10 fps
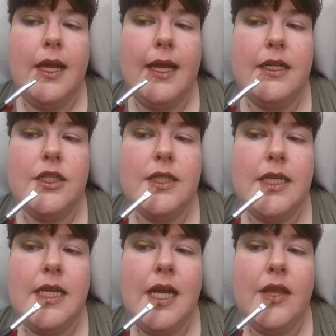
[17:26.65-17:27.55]
And you
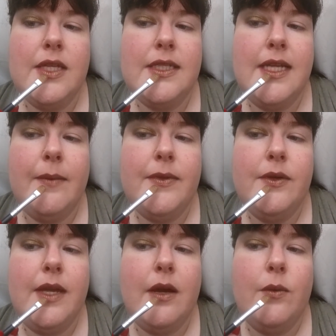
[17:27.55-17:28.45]
see how the depth
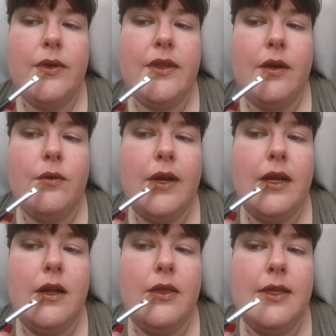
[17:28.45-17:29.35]
you get with that
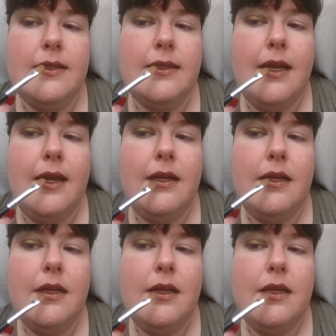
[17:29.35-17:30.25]
red on this side.
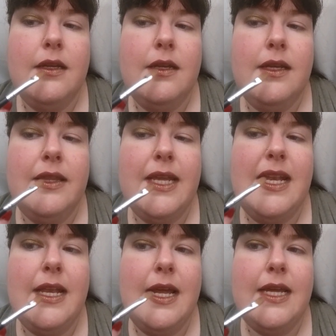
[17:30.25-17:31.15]
You get that
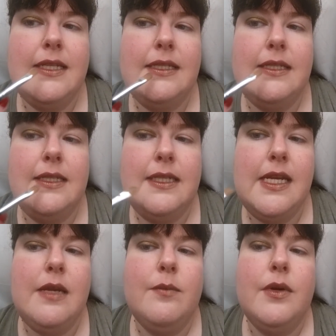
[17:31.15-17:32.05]
nice
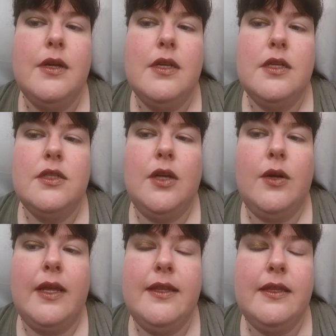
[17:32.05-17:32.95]
deep
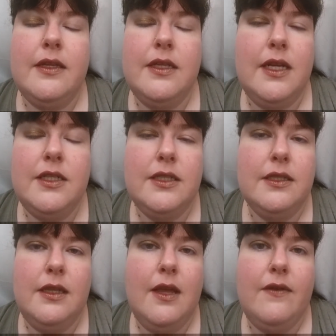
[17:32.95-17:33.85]
tone. I think that I
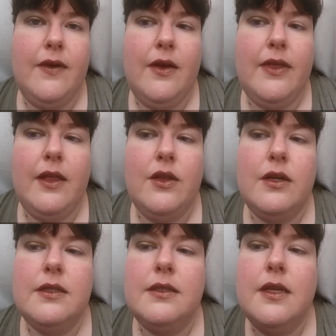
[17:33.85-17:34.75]
just love how that
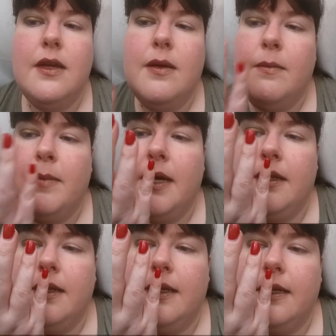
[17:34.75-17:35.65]
looks.
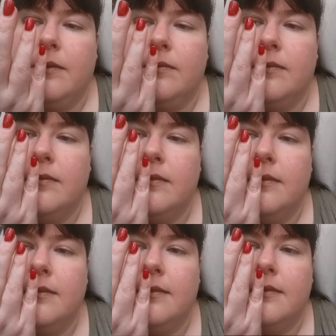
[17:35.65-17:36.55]
But again,
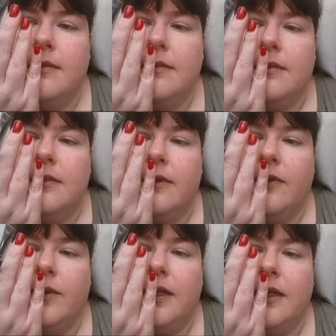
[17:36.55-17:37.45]
if
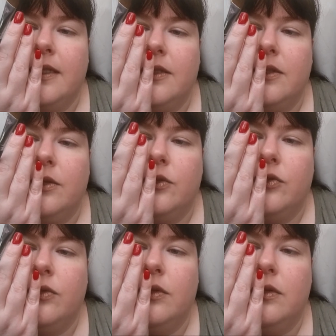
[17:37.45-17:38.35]
you want a nice
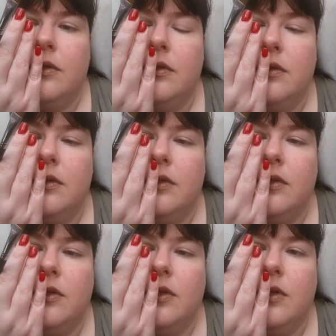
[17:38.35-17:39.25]
neutral
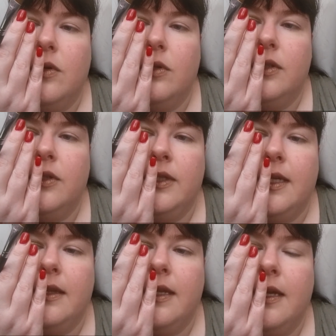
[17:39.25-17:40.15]
gold tone, you
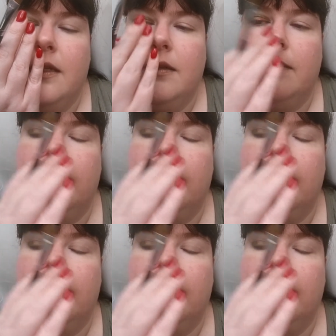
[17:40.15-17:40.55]
got that.